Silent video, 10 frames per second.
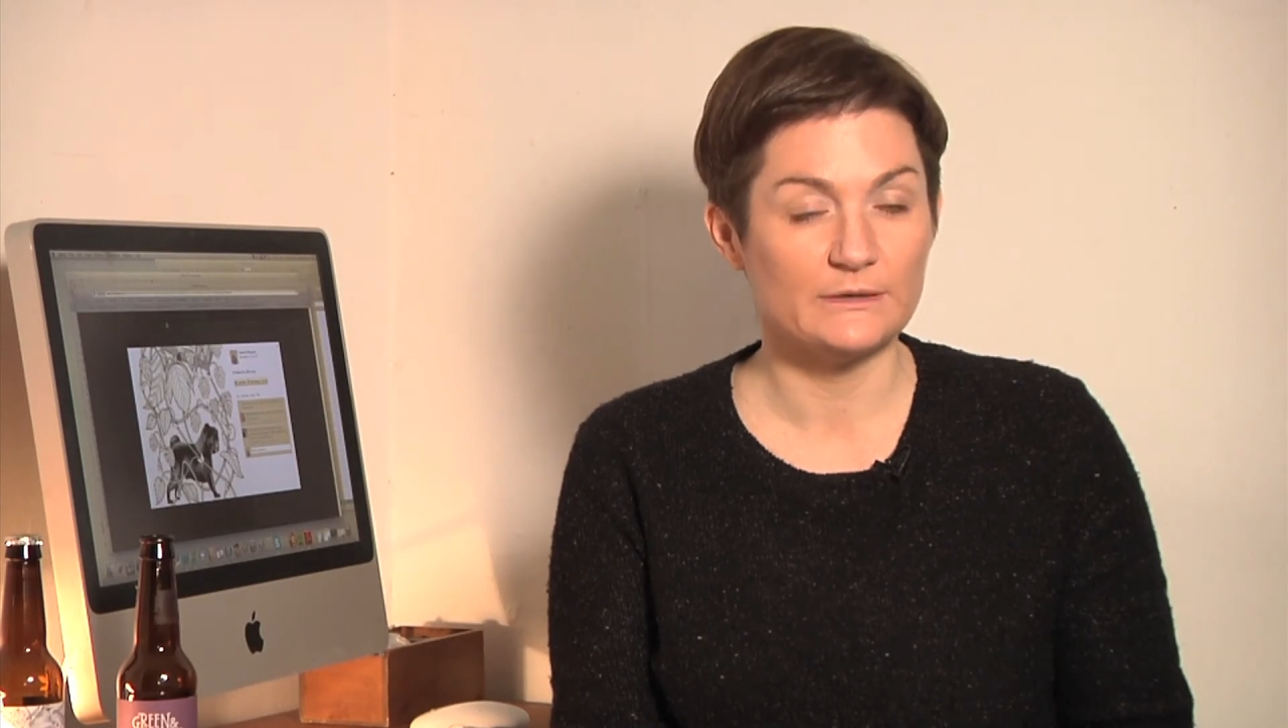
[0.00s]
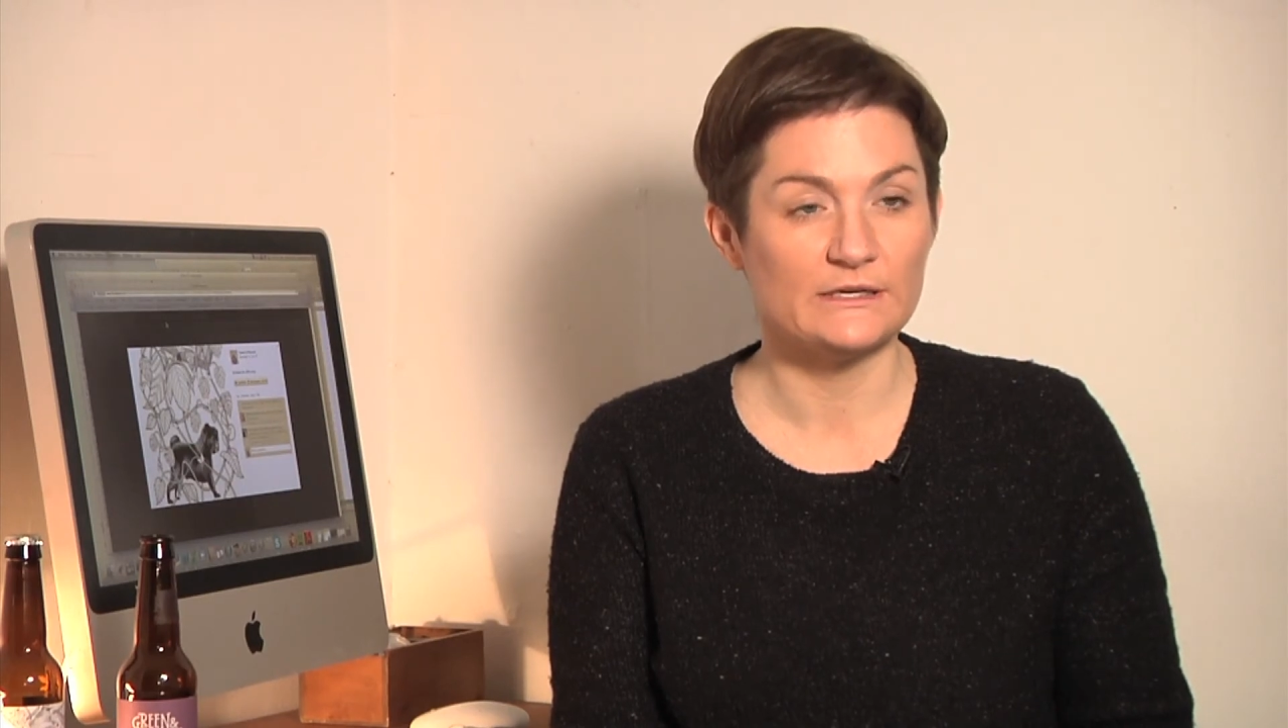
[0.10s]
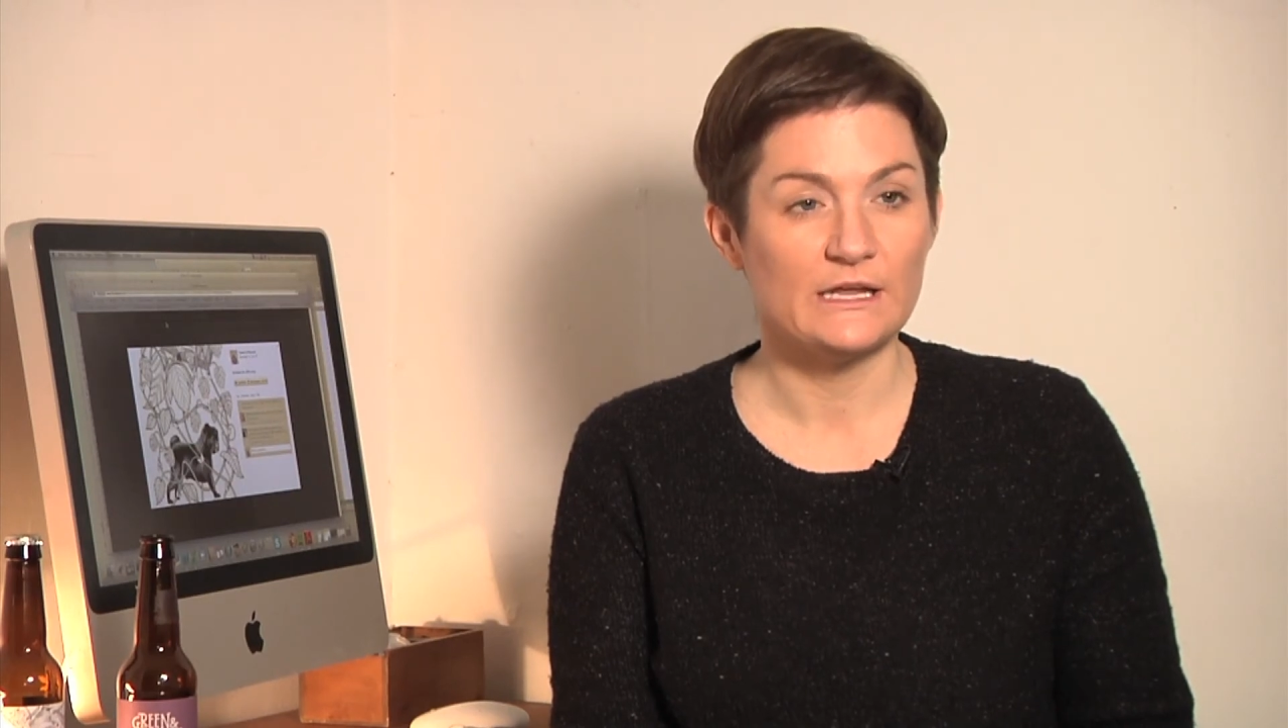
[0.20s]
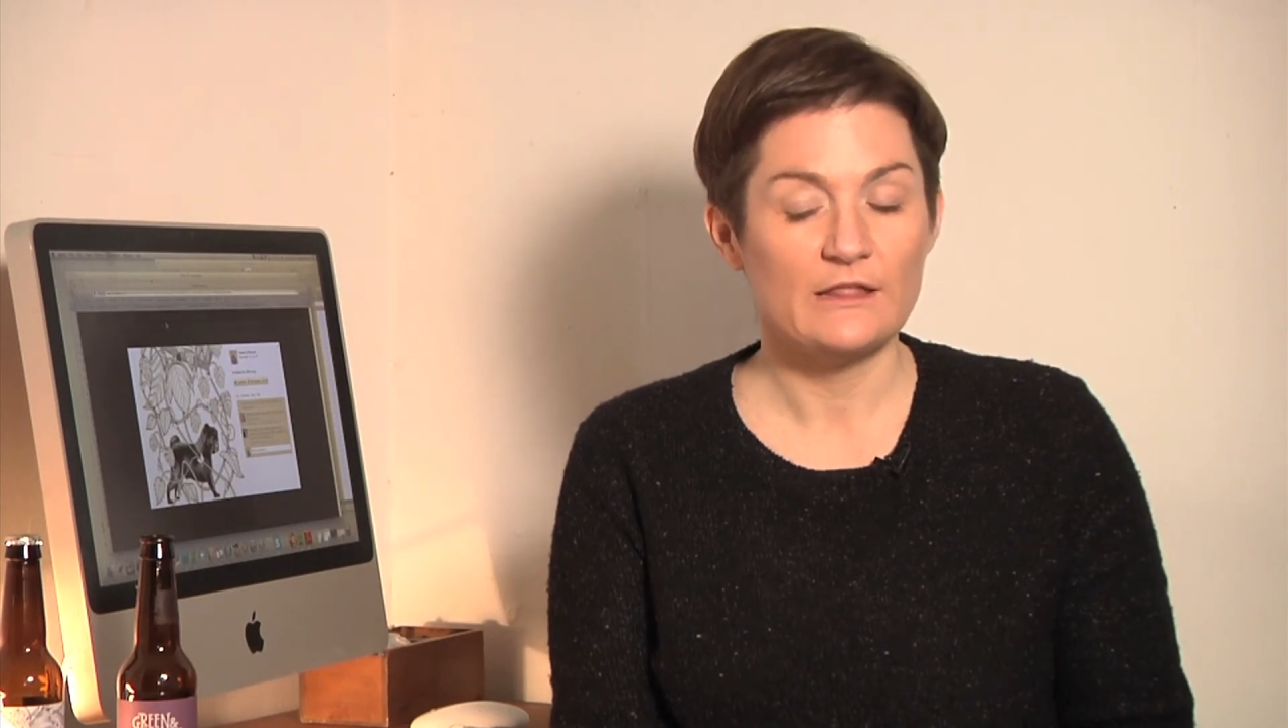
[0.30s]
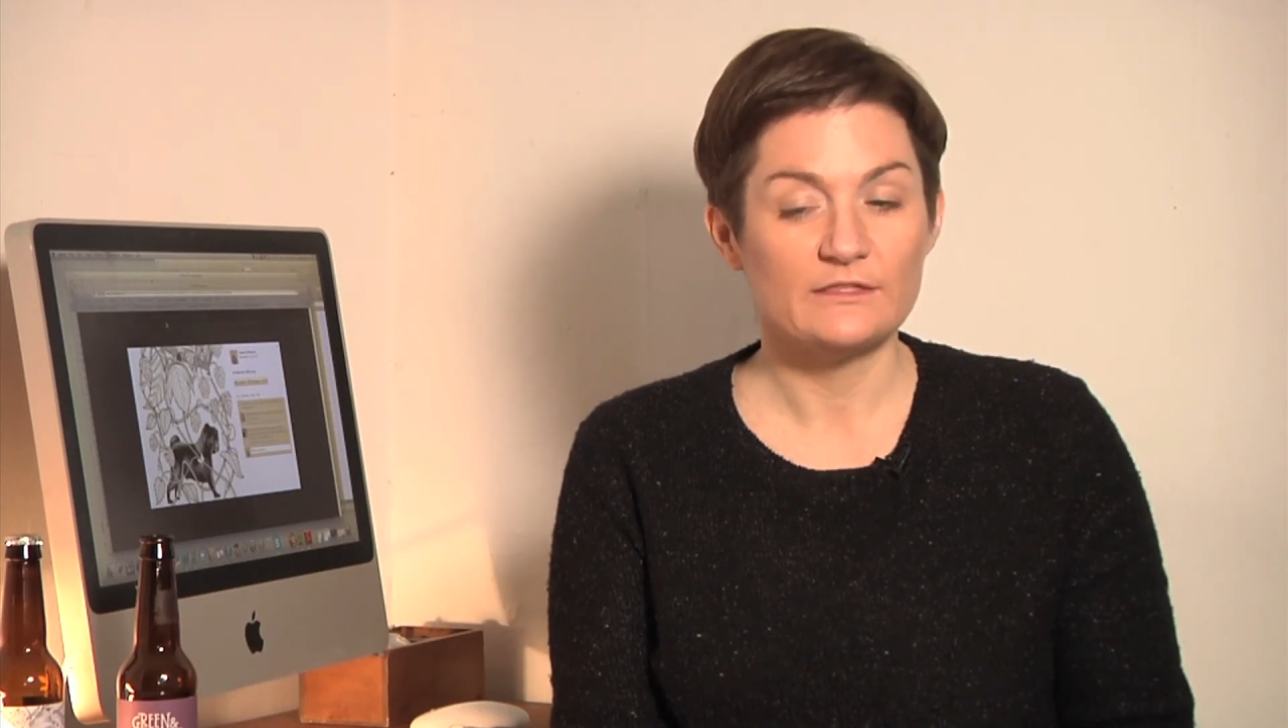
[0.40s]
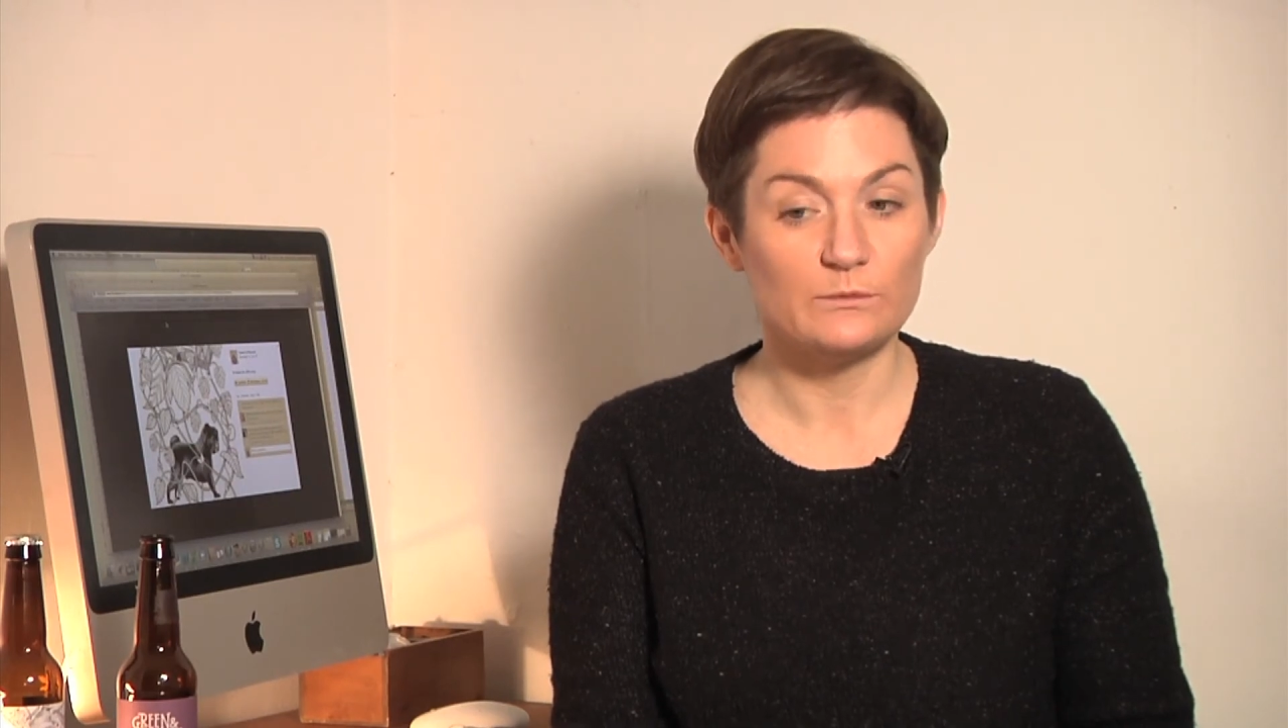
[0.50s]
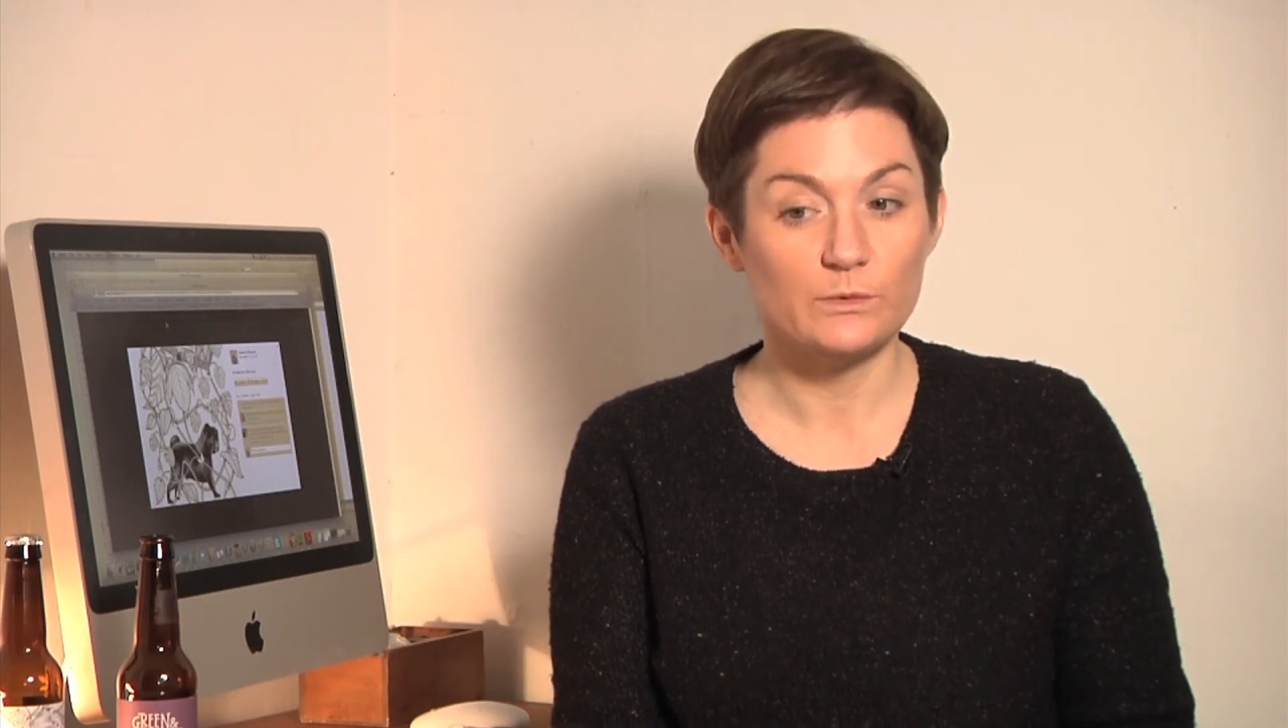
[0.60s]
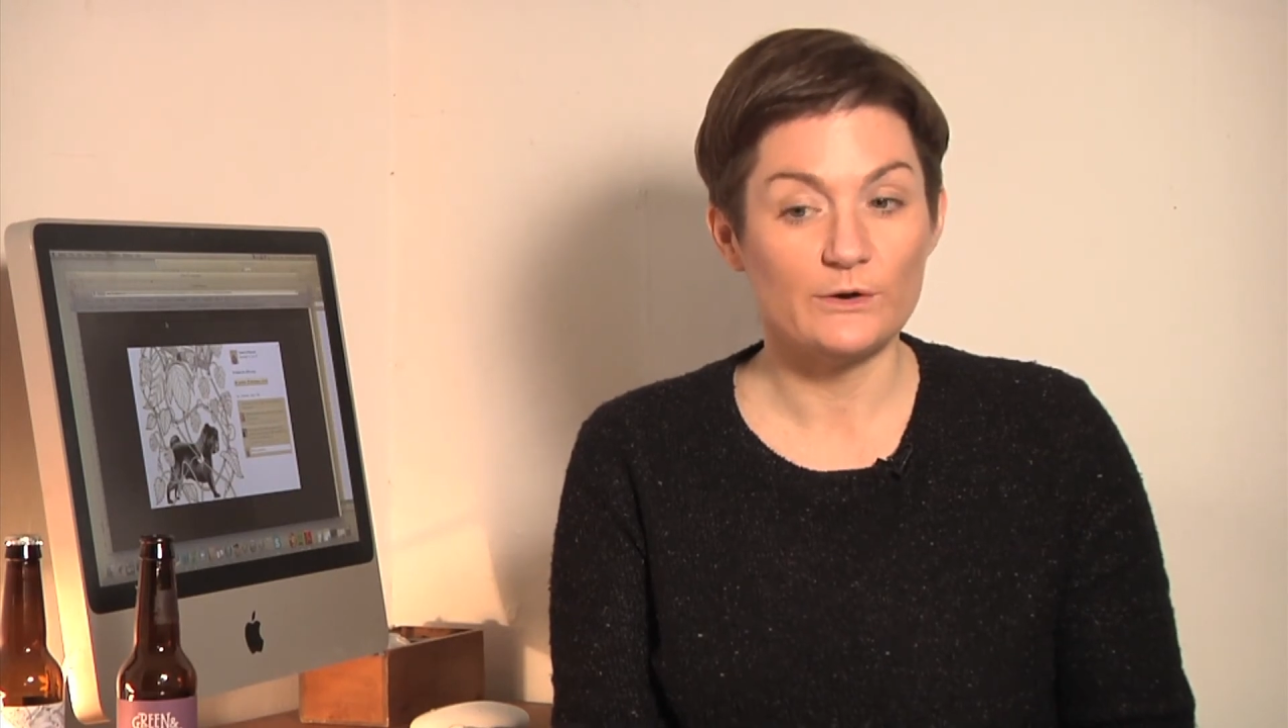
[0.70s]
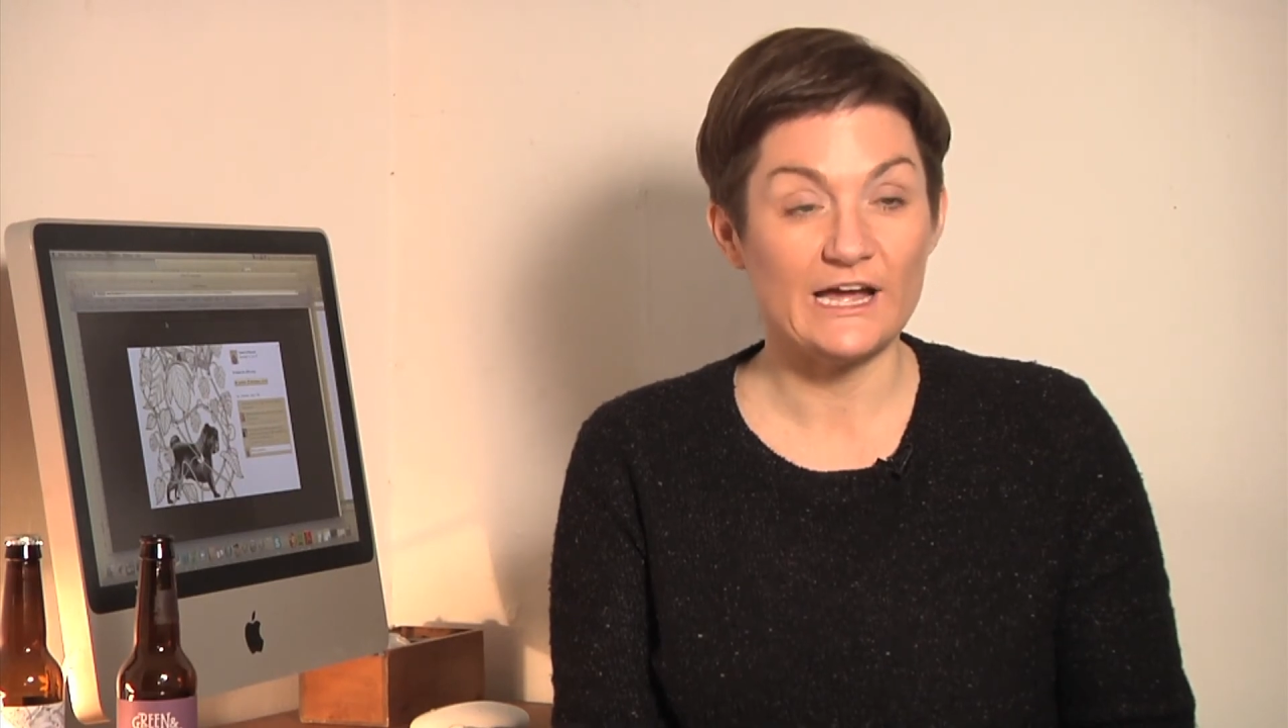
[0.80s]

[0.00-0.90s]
but they won't